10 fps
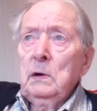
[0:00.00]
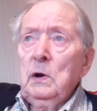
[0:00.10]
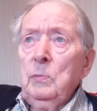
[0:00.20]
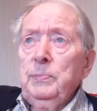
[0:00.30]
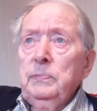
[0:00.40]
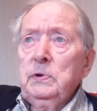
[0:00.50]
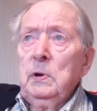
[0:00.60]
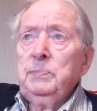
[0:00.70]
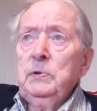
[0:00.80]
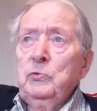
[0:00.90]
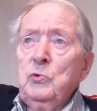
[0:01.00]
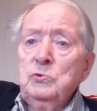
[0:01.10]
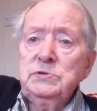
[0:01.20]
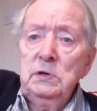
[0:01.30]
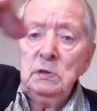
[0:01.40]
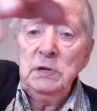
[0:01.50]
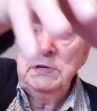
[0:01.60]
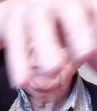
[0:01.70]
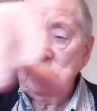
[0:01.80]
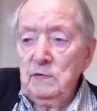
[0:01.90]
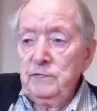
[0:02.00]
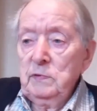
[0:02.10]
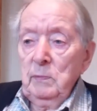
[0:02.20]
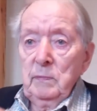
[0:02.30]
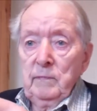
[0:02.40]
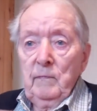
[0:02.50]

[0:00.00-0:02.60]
A couple of rows at least of them.